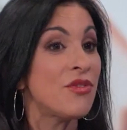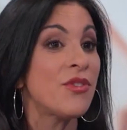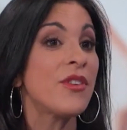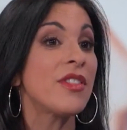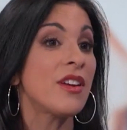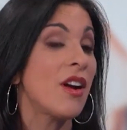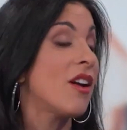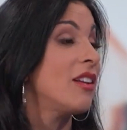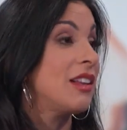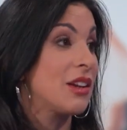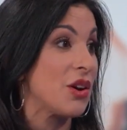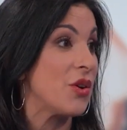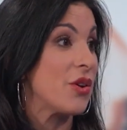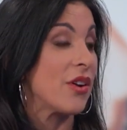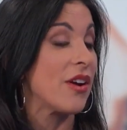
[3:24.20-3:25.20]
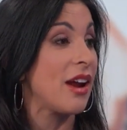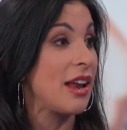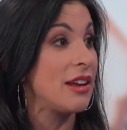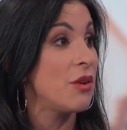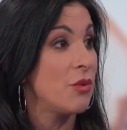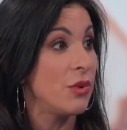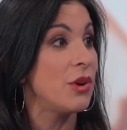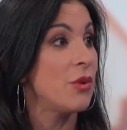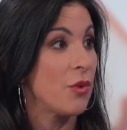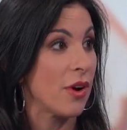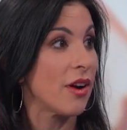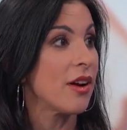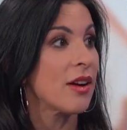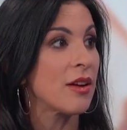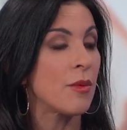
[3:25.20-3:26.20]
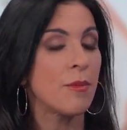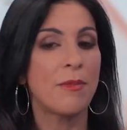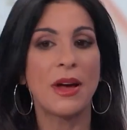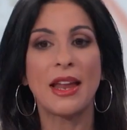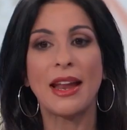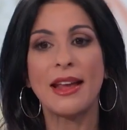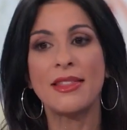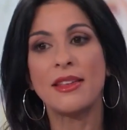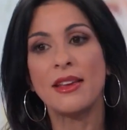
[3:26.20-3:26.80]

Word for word: it for the garlic odor, and it will work, but I